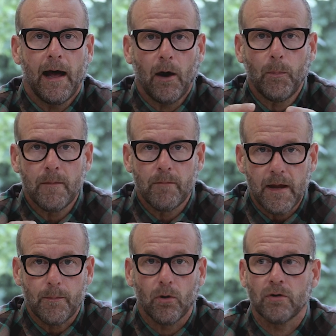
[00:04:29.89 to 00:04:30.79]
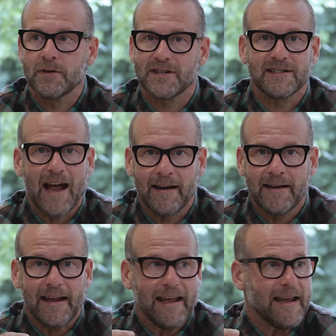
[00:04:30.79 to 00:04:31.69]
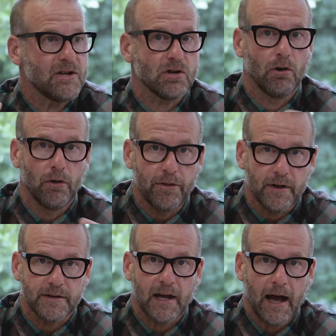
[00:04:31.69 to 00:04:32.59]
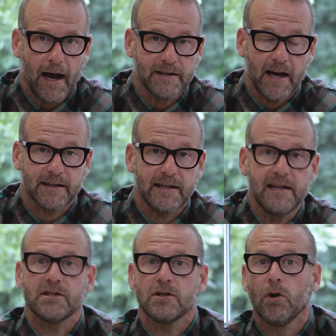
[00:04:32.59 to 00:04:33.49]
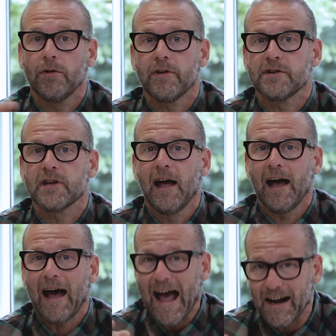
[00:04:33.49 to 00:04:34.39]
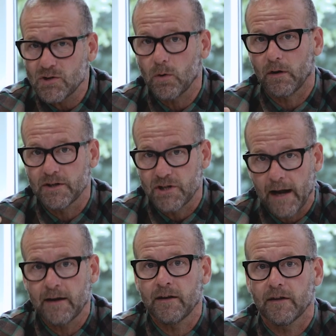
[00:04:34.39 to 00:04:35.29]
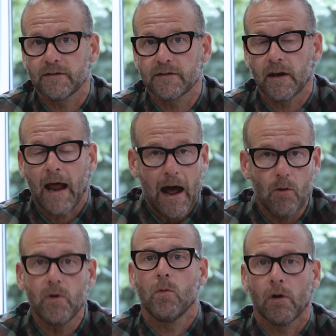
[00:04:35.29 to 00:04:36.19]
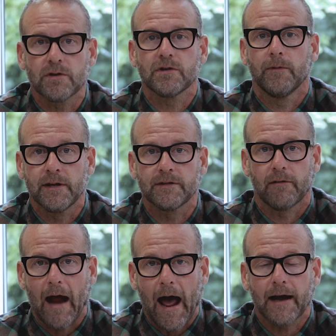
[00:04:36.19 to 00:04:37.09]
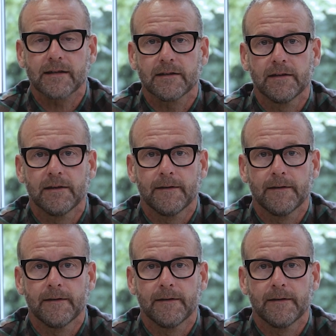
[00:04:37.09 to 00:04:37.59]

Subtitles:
Helping people understand each other's hijacks, each other's actual agendas and how we want to interact.